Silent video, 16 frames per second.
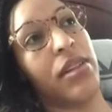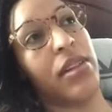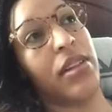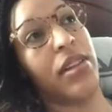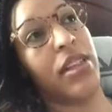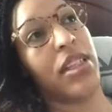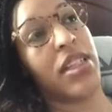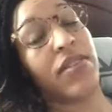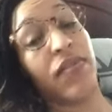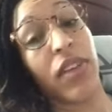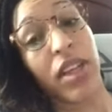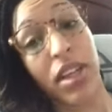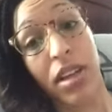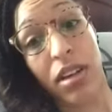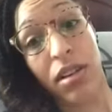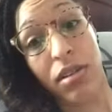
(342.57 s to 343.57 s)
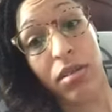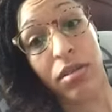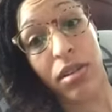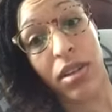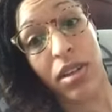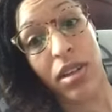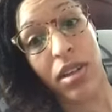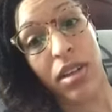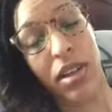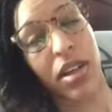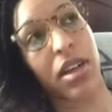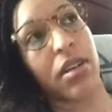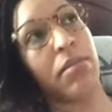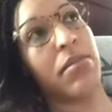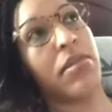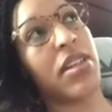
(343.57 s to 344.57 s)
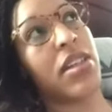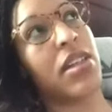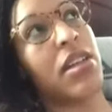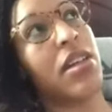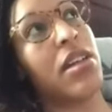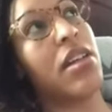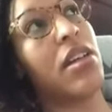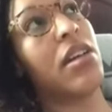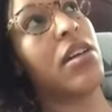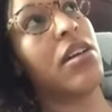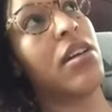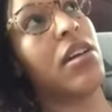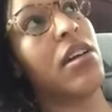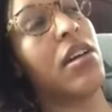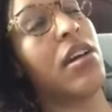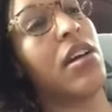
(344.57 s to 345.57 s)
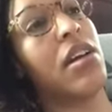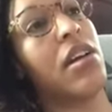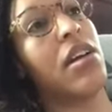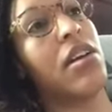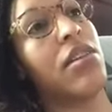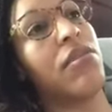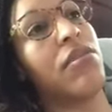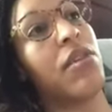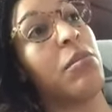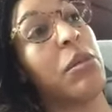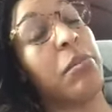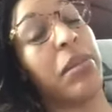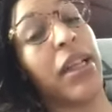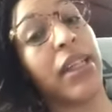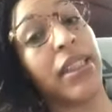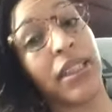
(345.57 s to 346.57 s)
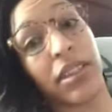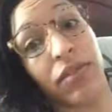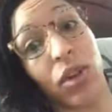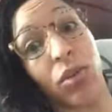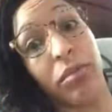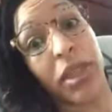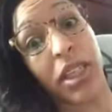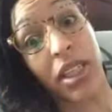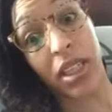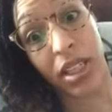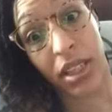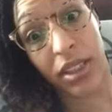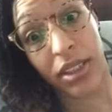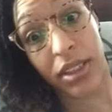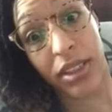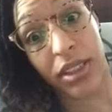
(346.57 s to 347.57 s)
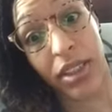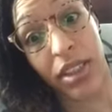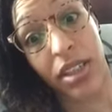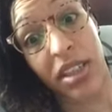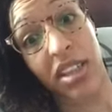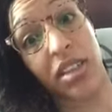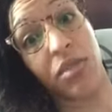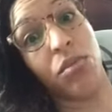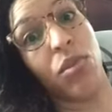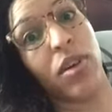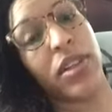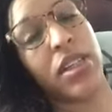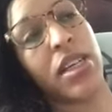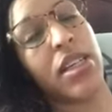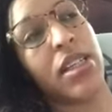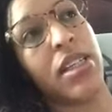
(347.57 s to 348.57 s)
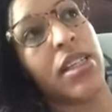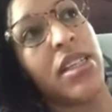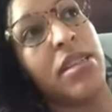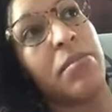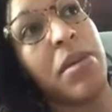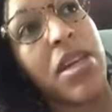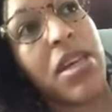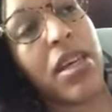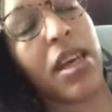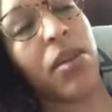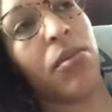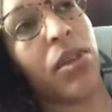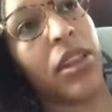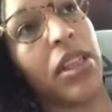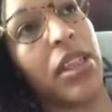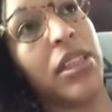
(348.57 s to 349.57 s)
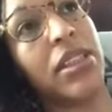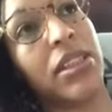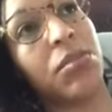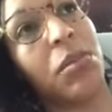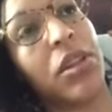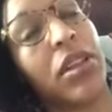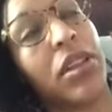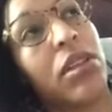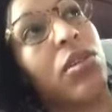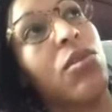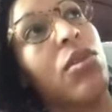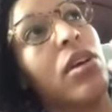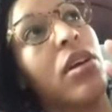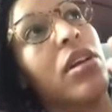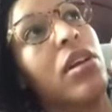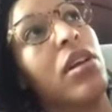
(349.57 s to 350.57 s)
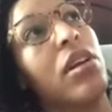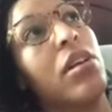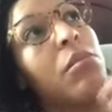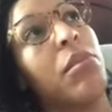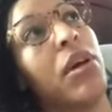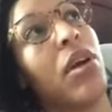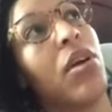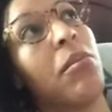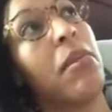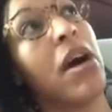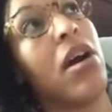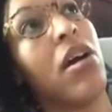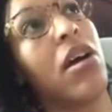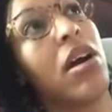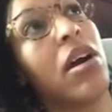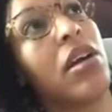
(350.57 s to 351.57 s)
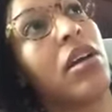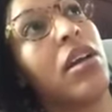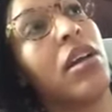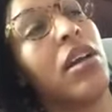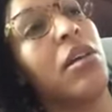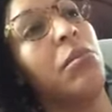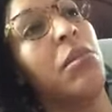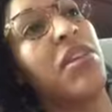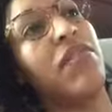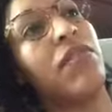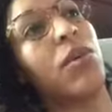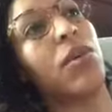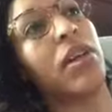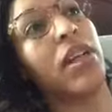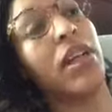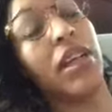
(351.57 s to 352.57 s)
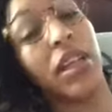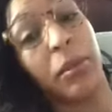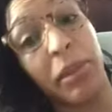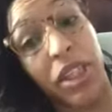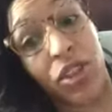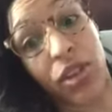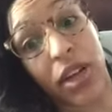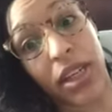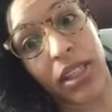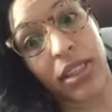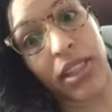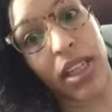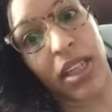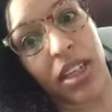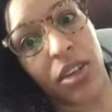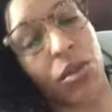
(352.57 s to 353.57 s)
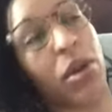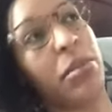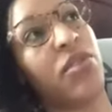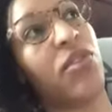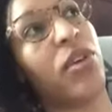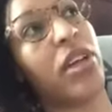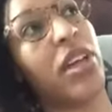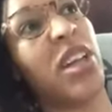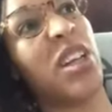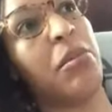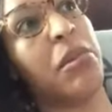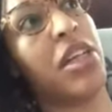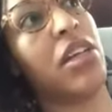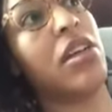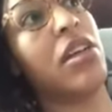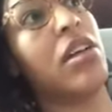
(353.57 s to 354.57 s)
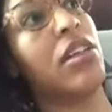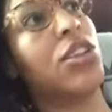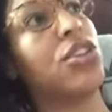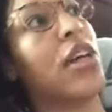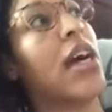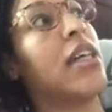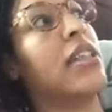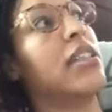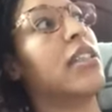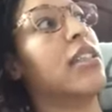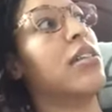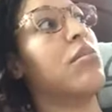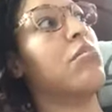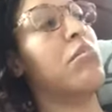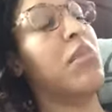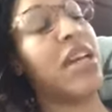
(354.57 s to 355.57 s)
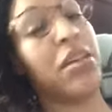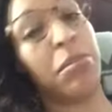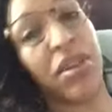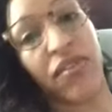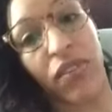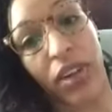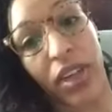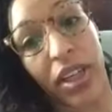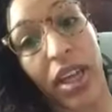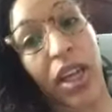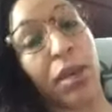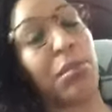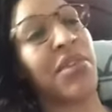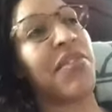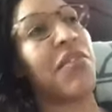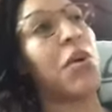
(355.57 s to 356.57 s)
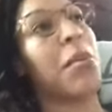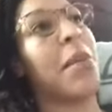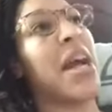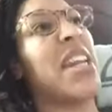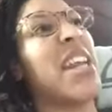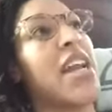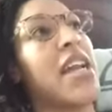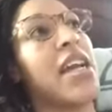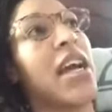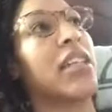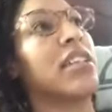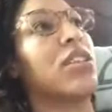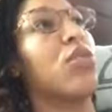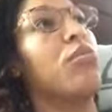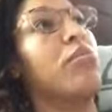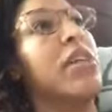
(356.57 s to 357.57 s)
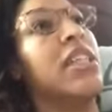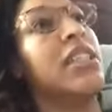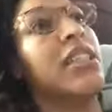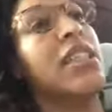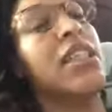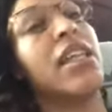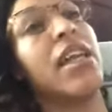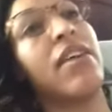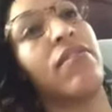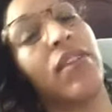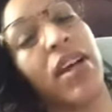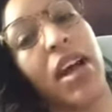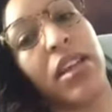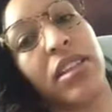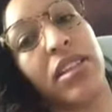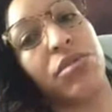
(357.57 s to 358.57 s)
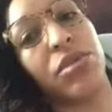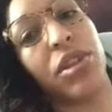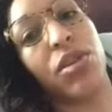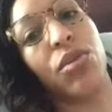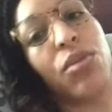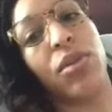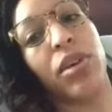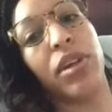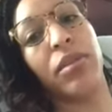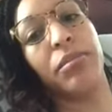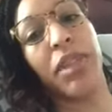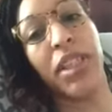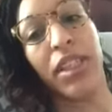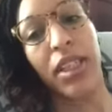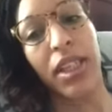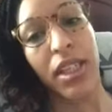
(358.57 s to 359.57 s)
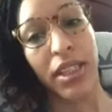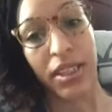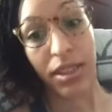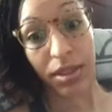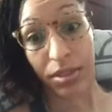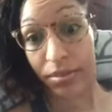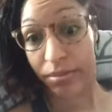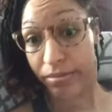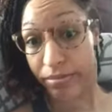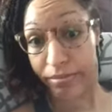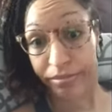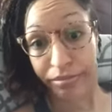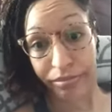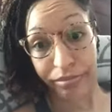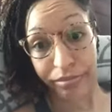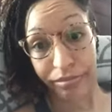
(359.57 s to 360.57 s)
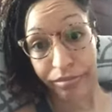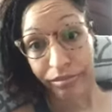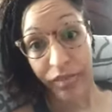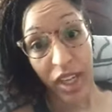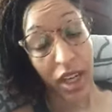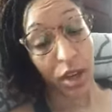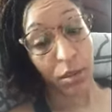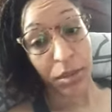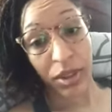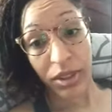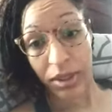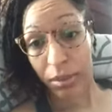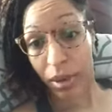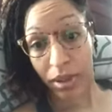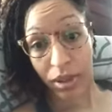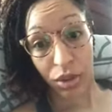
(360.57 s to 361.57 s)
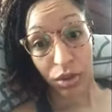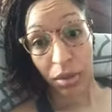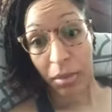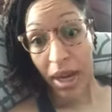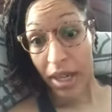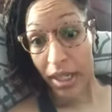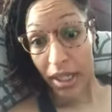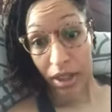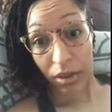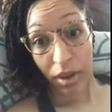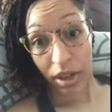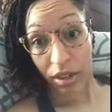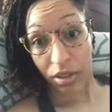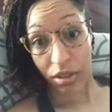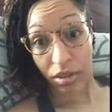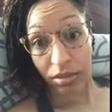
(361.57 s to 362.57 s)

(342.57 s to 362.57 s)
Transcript: this video comes from a place of obedience and wanting to speak and release what the Lord put on my heart before the enemy tried to take it away, before the enemy tried to make me forget, before my day got so busy that I forgot to record. So I almost brought you a bonnet chronicle,